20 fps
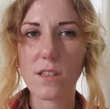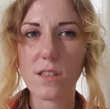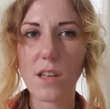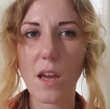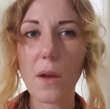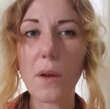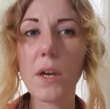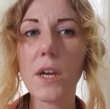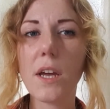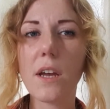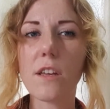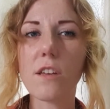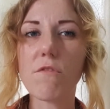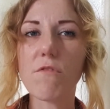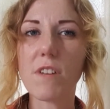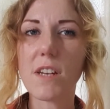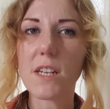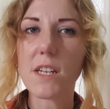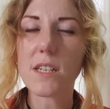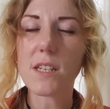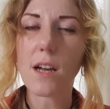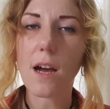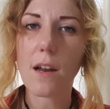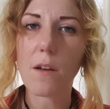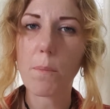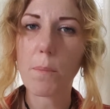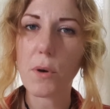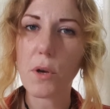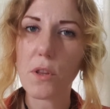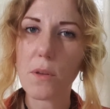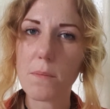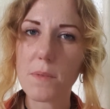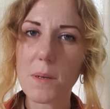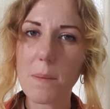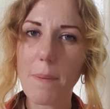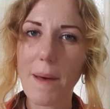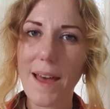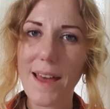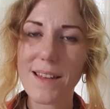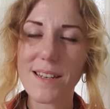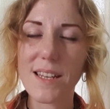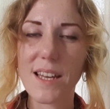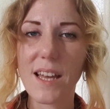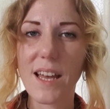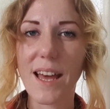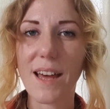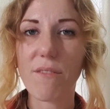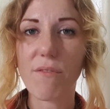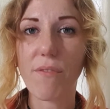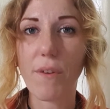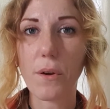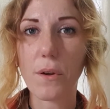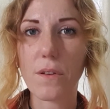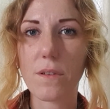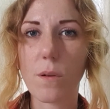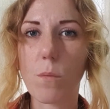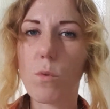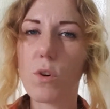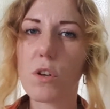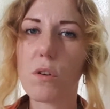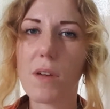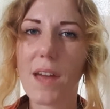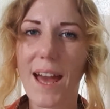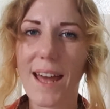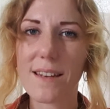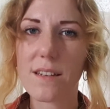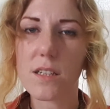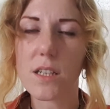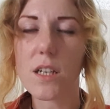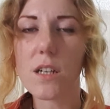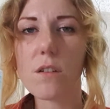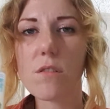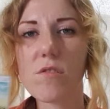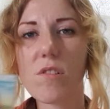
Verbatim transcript: So you really need to kind of put them to bed and focus on what you can do.